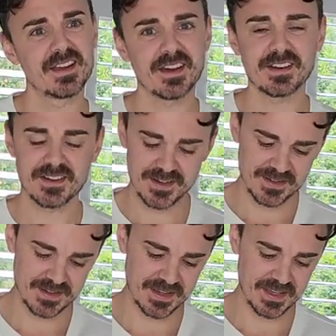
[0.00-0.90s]
I don't
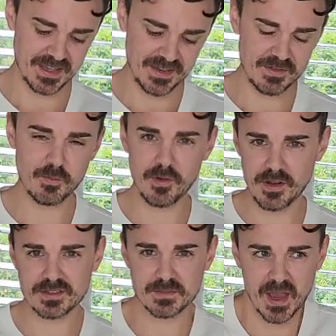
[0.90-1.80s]
know, like if it
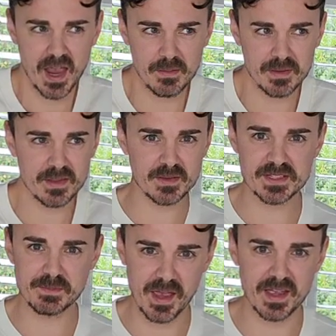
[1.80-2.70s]
works, I'm happy to
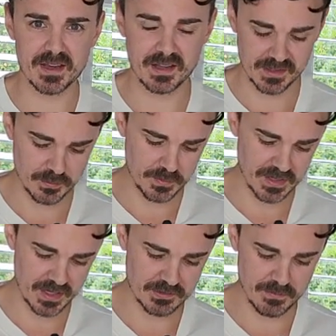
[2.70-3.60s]
spend a little bit
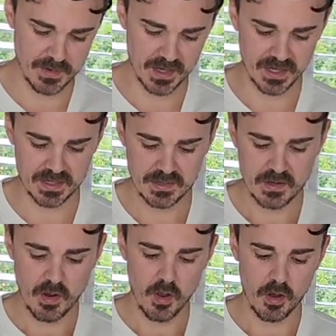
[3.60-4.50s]
extra money
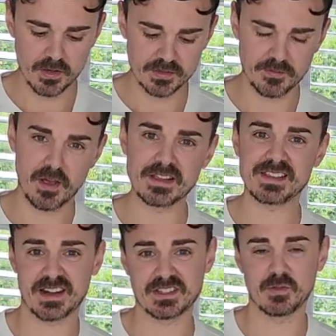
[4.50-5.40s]
on a device
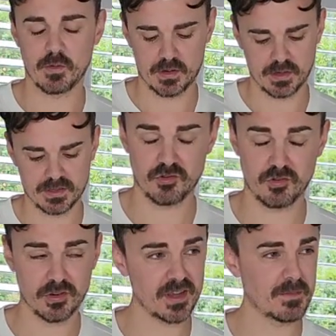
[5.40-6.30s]
that actually works. Do
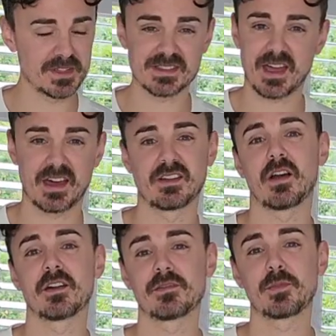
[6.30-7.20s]
not get me started.
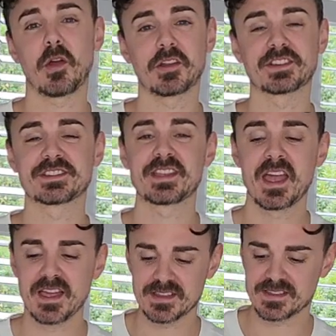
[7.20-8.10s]
I've purchased
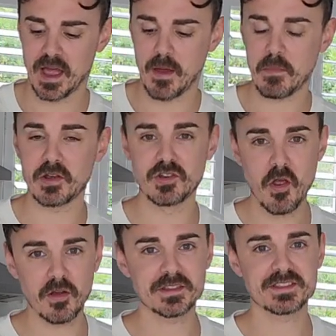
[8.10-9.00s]
some
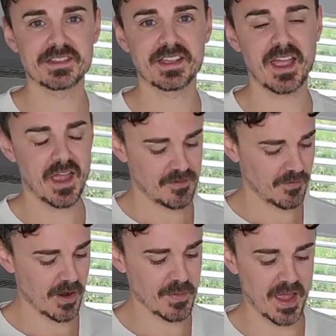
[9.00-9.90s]
non-stick
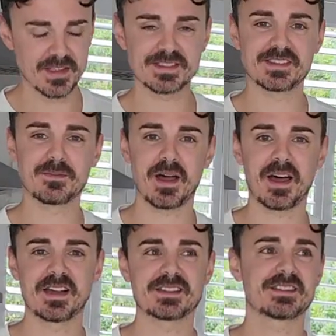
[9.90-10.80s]
fry pans in the
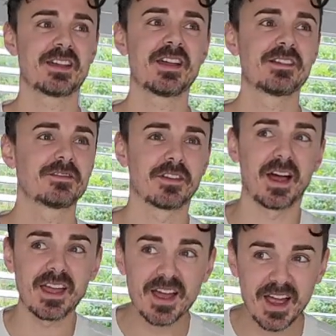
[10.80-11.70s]
past for
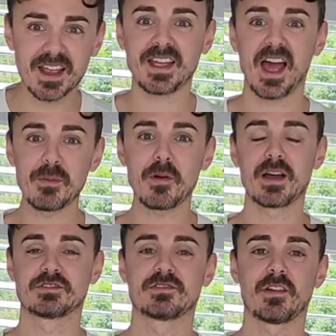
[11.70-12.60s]
like couple
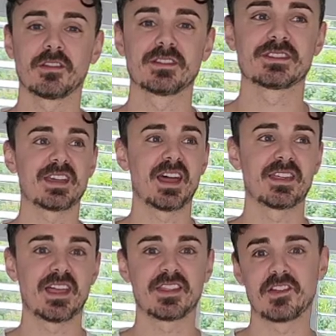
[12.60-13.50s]
hundred dollars, and
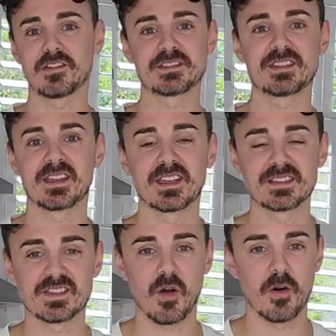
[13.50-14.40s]
then the nonstick
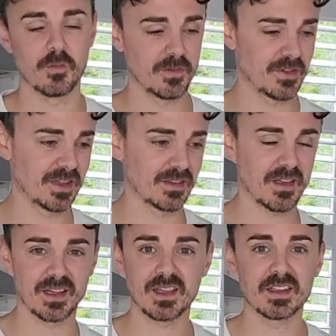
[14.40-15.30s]
is gone within,
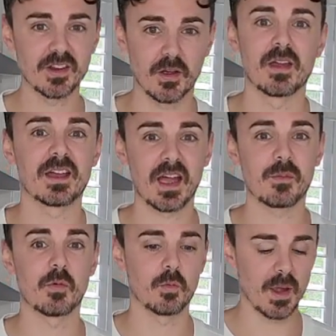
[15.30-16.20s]
like, you know, a
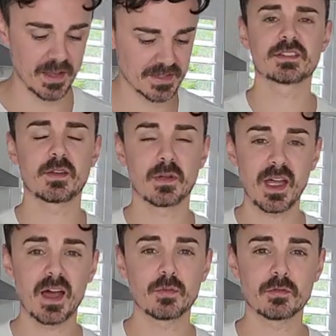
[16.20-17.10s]
couple weeks. So a
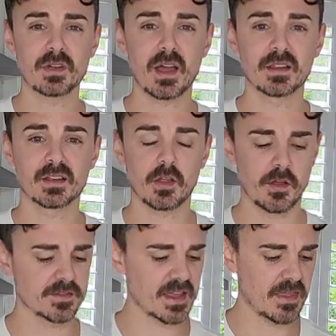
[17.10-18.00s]
couple garlic
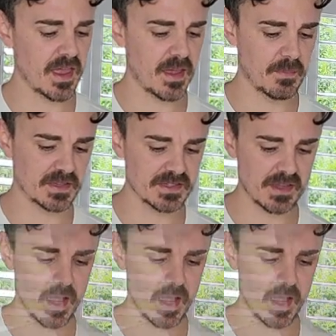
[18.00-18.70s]
cloves, they're minced